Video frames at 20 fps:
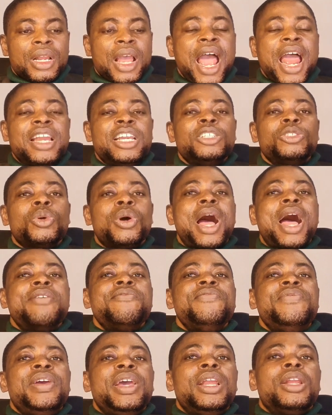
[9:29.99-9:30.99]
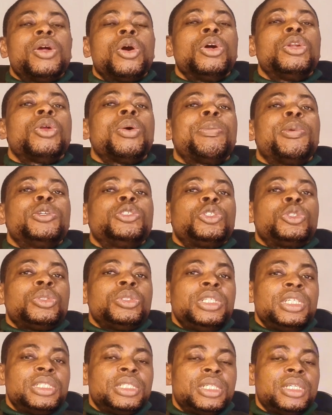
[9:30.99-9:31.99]
I need to avail all
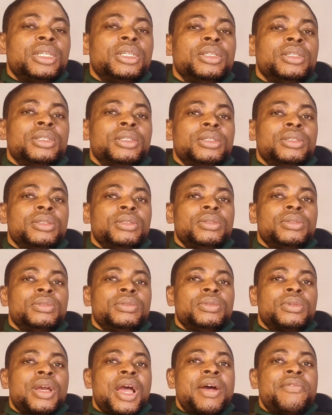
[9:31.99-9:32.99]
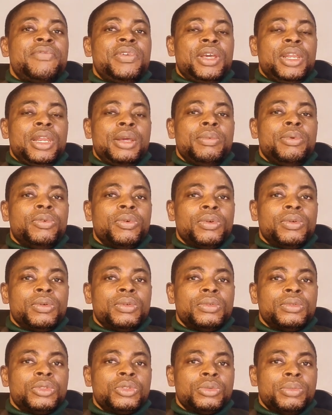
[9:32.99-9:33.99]
opportunity available
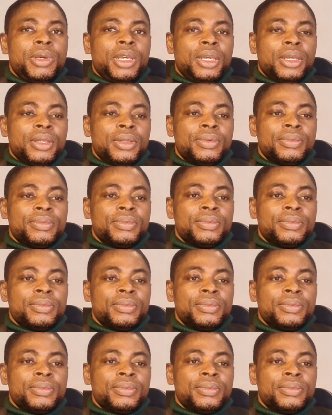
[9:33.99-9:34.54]
to me.